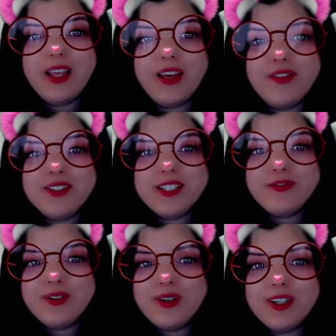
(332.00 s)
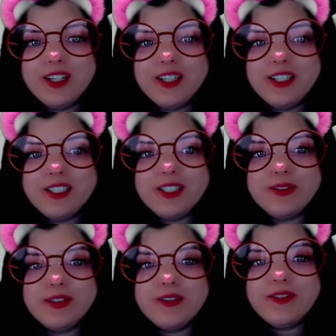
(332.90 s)
If you said 4,
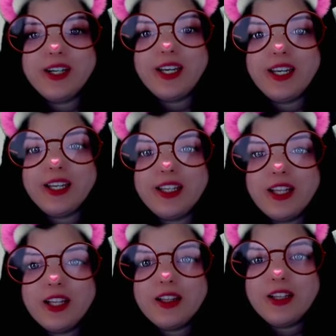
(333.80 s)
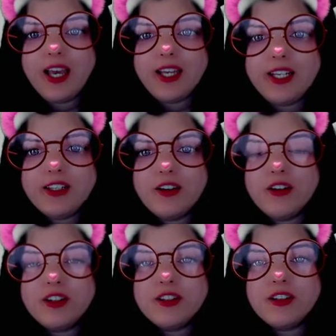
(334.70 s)
you are right. And here
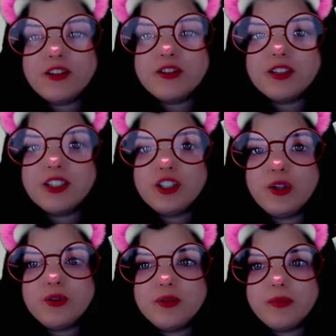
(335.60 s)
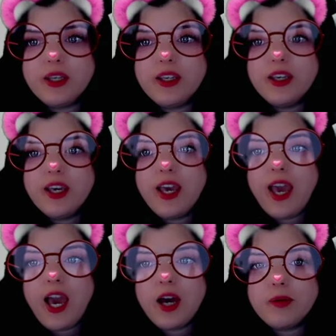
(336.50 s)
are the circles. This shows me
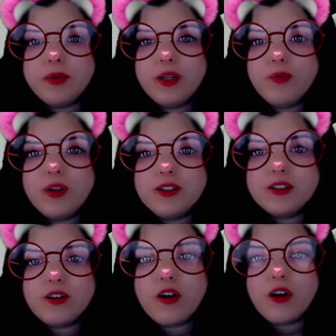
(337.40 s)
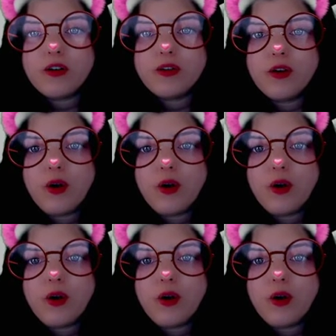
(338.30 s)
how many ones there are.